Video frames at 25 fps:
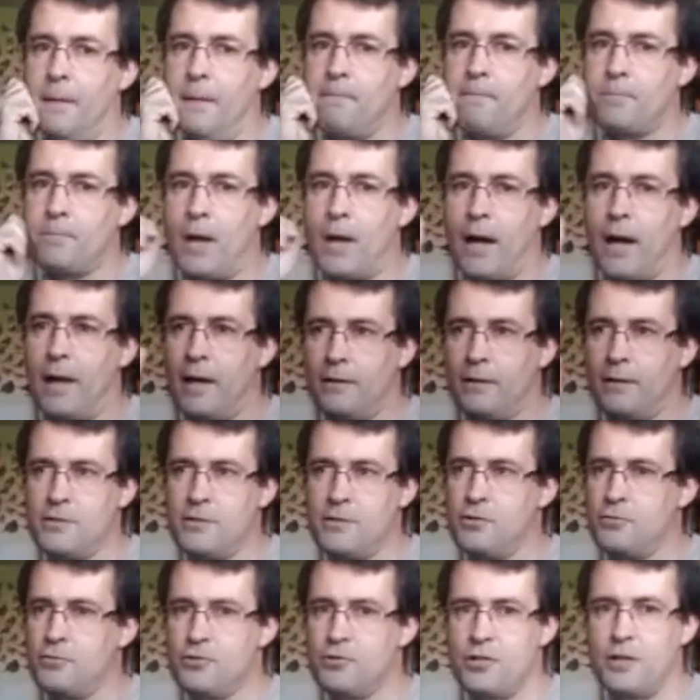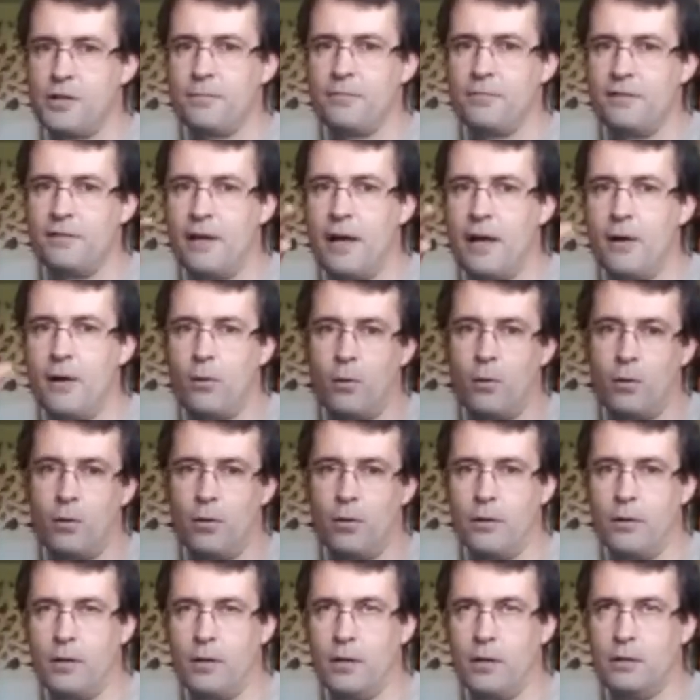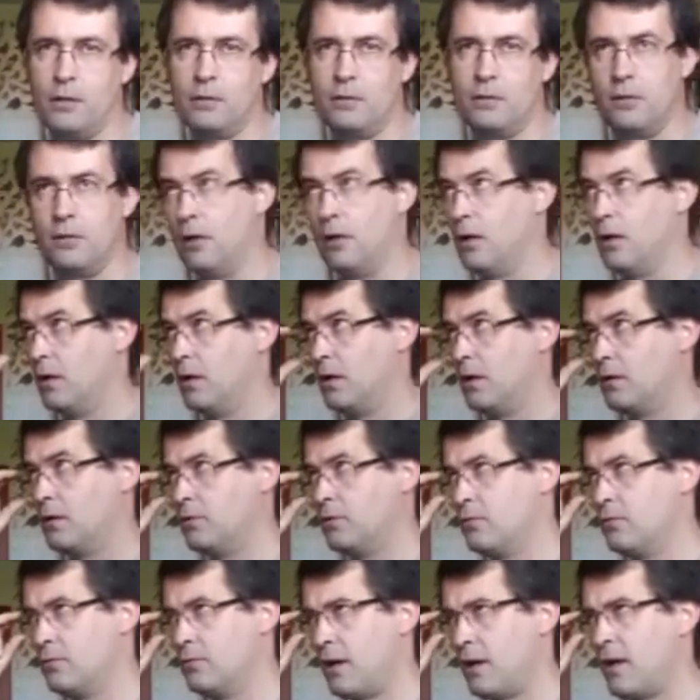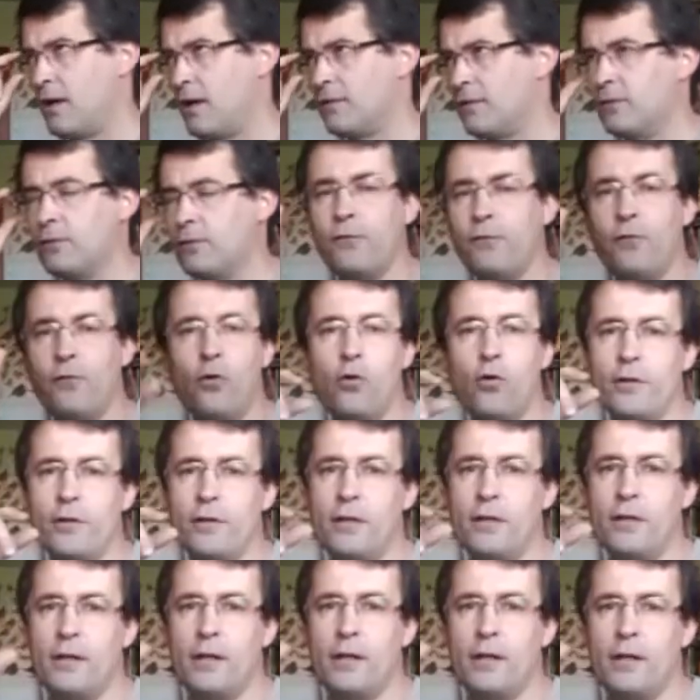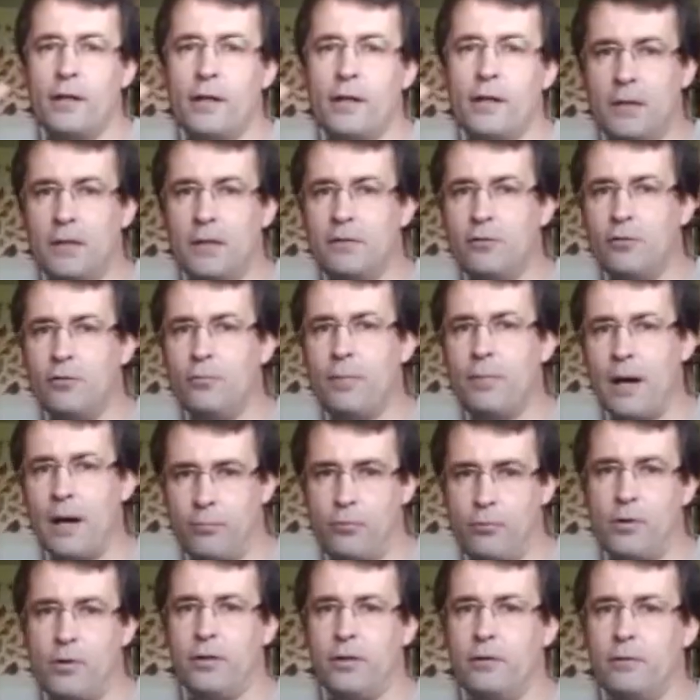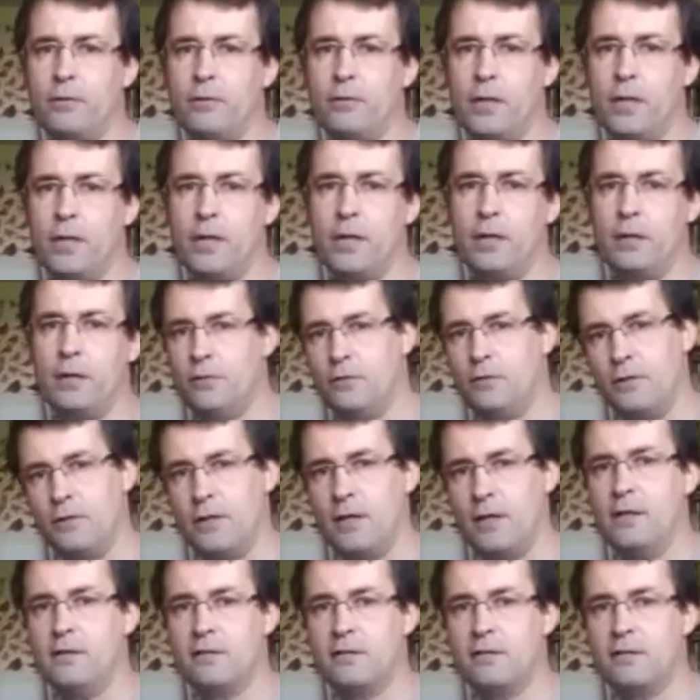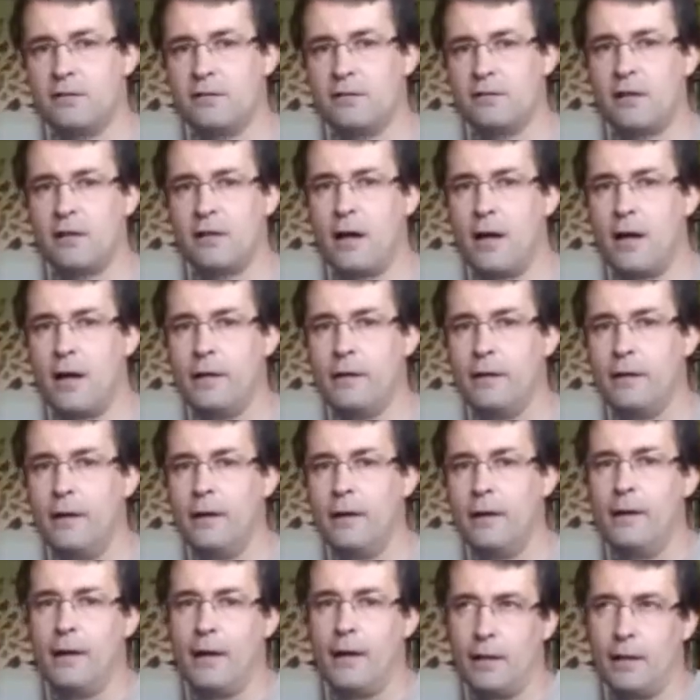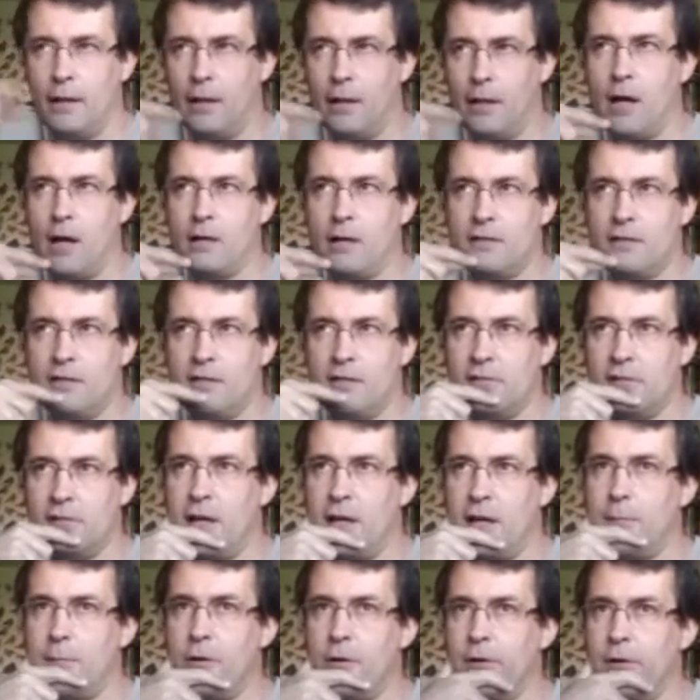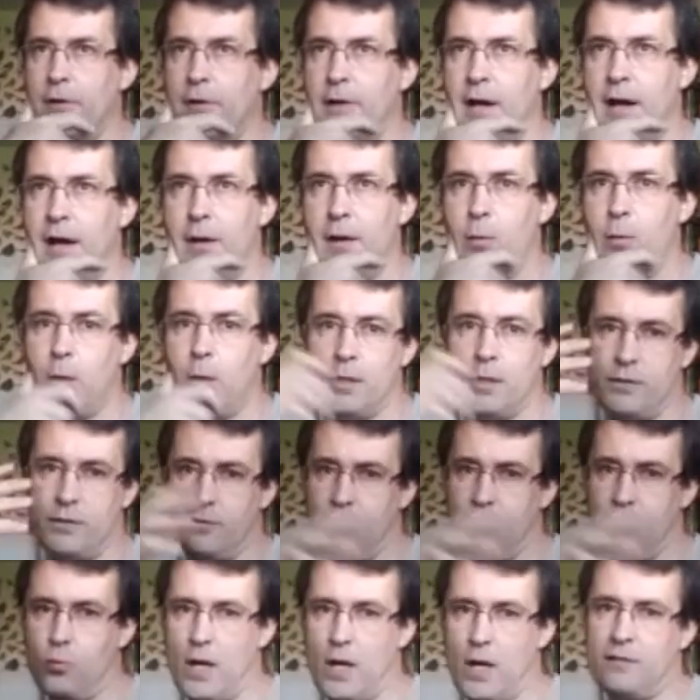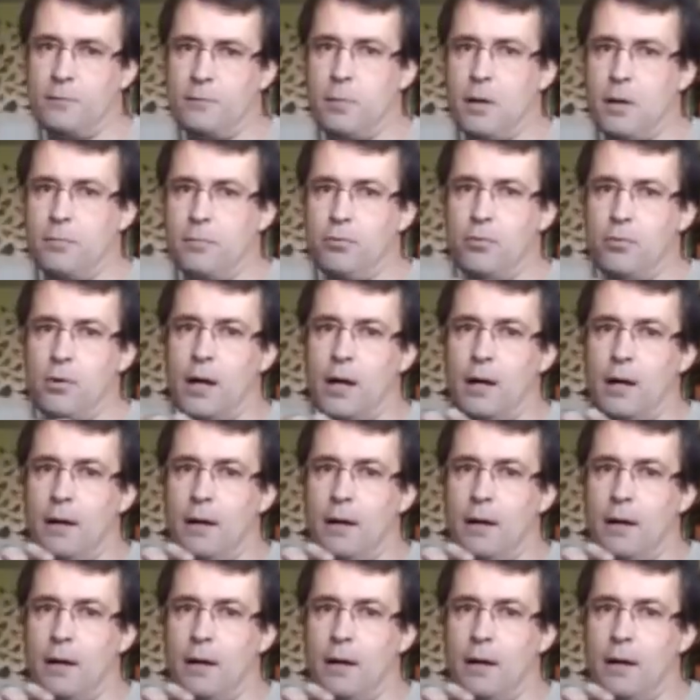I had 2 trips there. In 2014, I've been to Papua New Guinea, to the east side. Last summer, I went to West Papua,